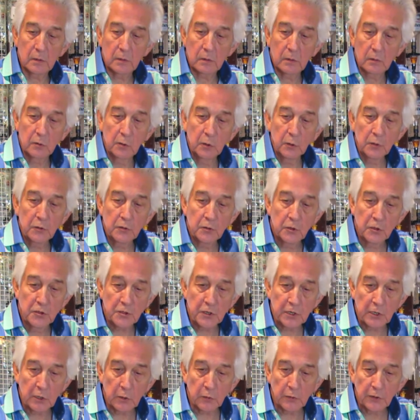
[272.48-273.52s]
good to
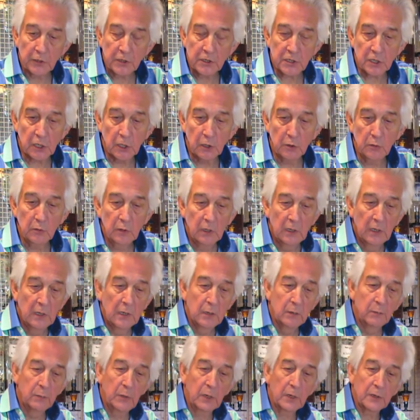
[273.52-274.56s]
drink on its own,
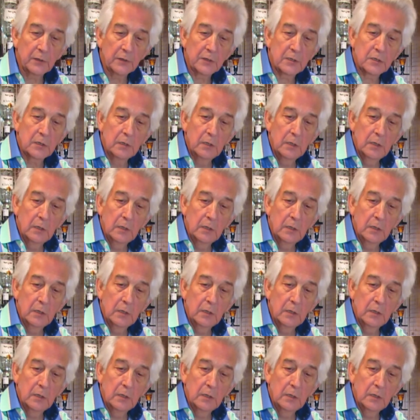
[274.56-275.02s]
but